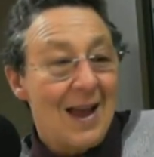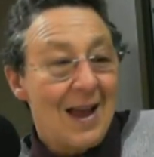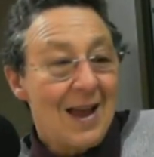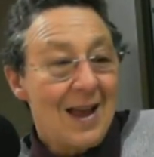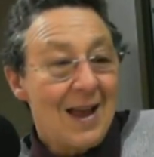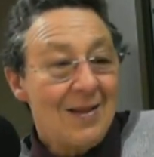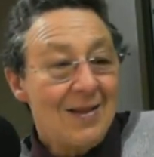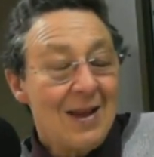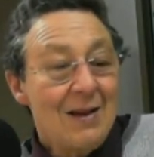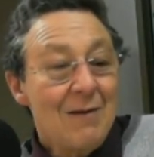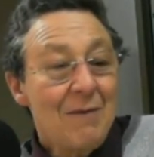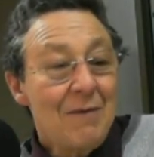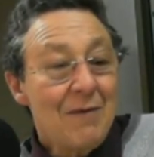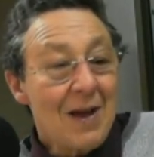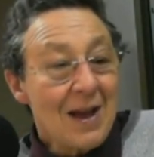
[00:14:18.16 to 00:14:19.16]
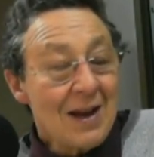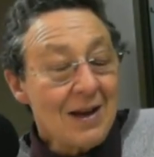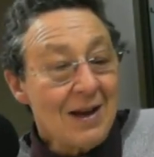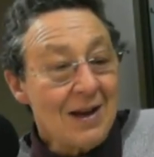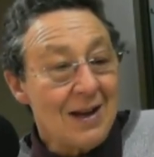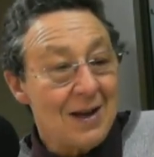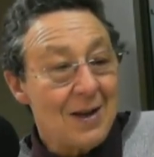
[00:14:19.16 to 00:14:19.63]
And then
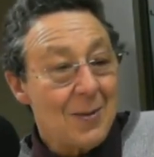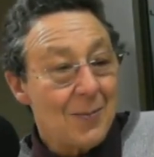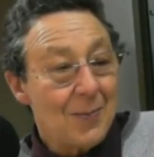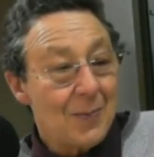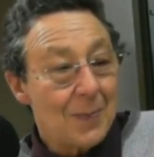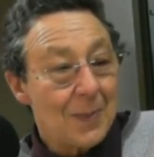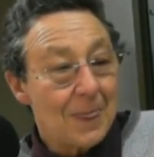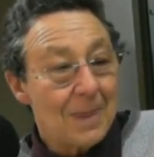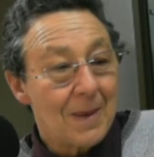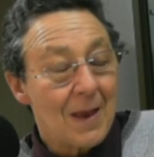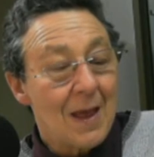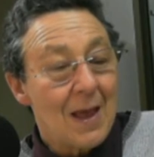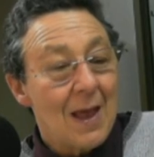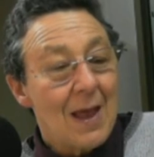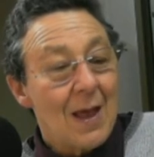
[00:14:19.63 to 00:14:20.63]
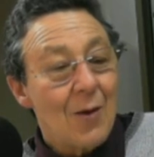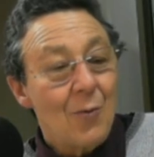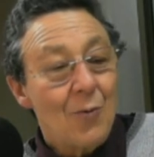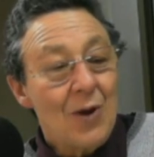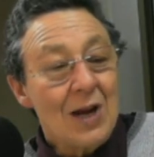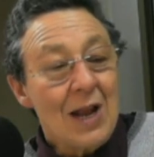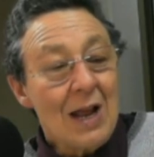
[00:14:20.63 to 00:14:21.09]
finally,
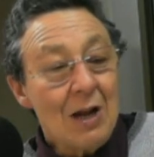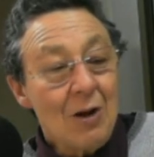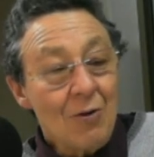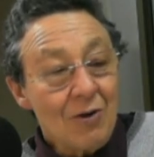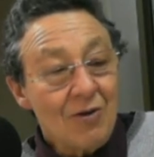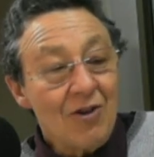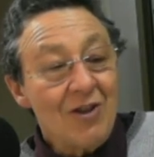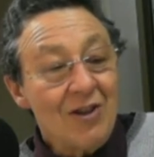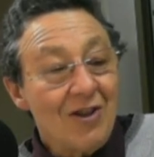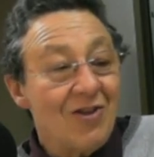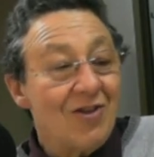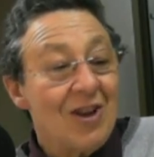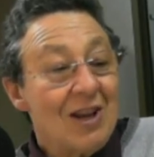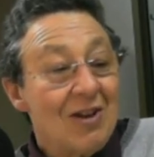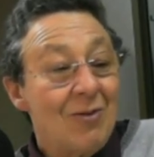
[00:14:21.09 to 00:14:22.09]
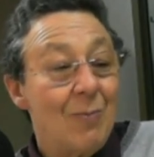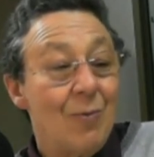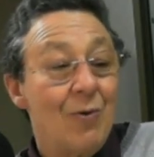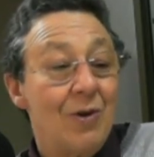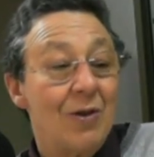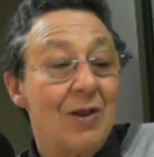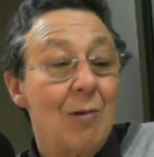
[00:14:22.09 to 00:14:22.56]
when I looked in the
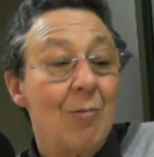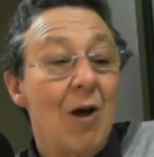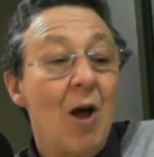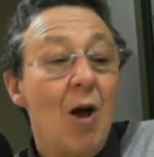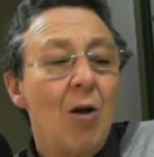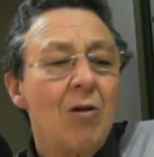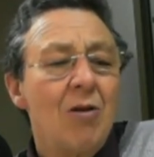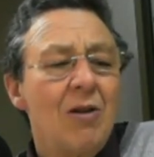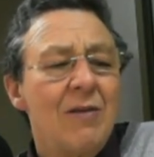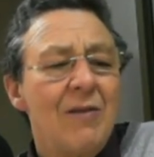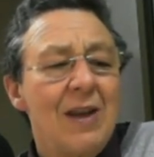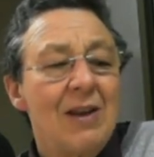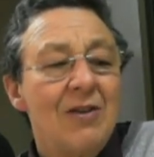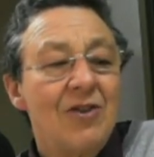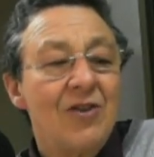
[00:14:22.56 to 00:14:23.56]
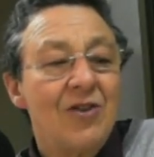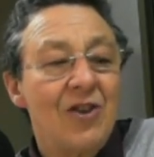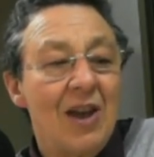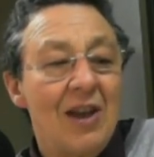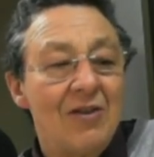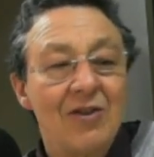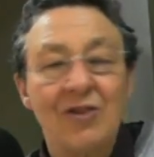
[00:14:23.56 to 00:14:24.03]
textbook, there were a whole lot of
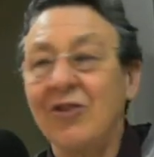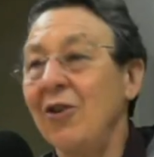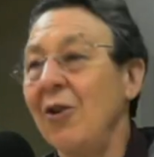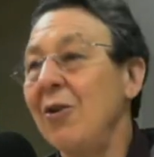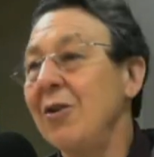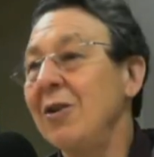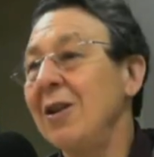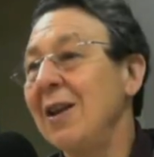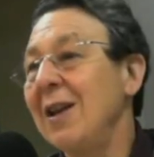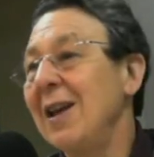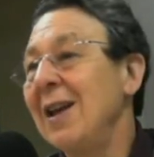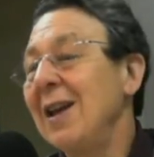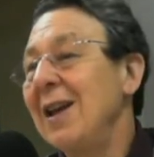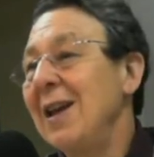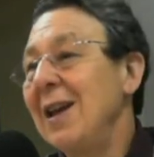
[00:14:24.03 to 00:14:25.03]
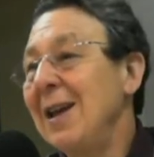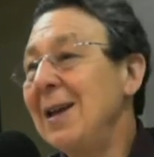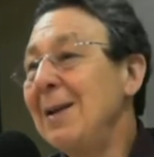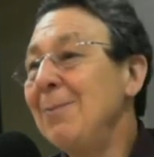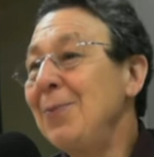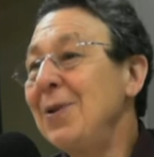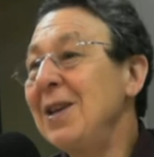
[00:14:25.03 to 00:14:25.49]
exercises on
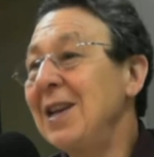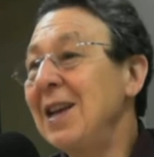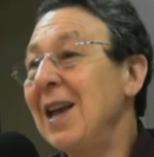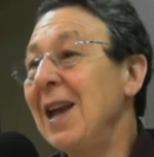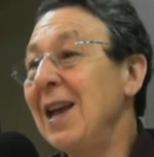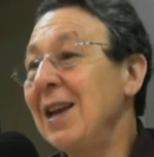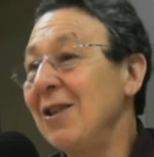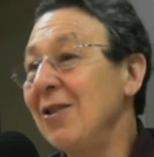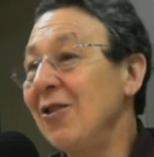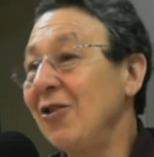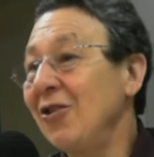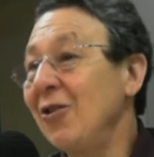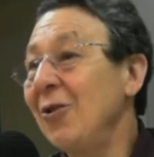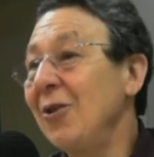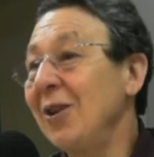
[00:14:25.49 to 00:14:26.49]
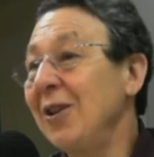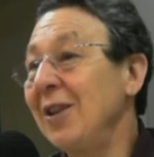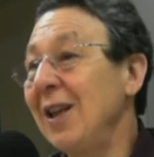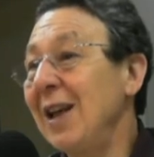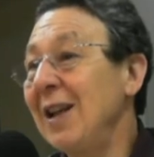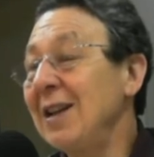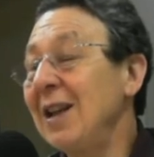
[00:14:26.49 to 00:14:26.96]
NPK in the
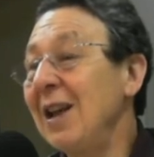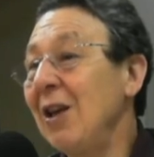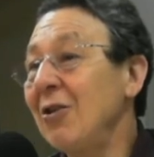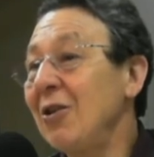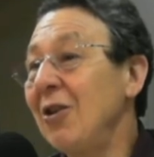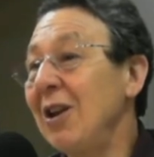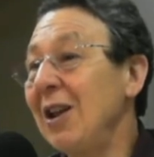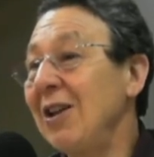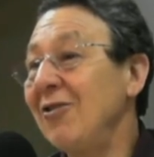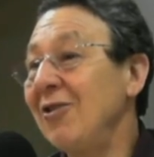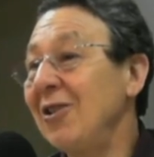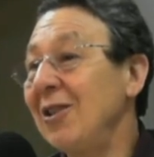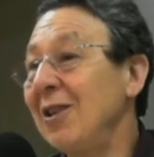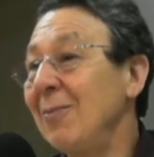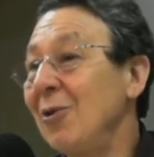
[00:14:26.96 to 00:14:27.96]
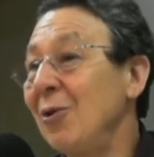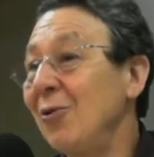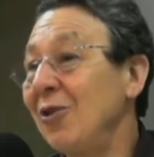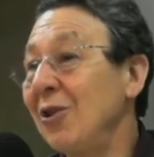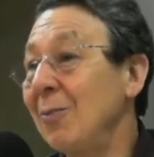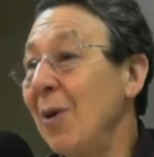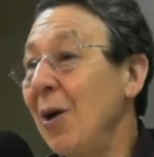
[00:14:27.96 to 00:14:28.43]
soil and calculating them
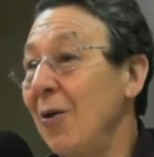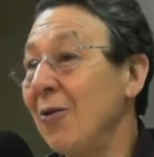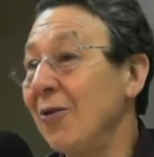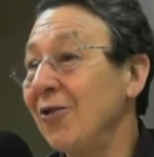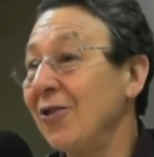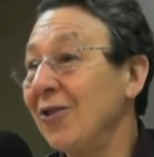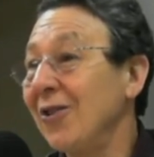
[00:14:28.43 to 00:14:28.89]
using moles.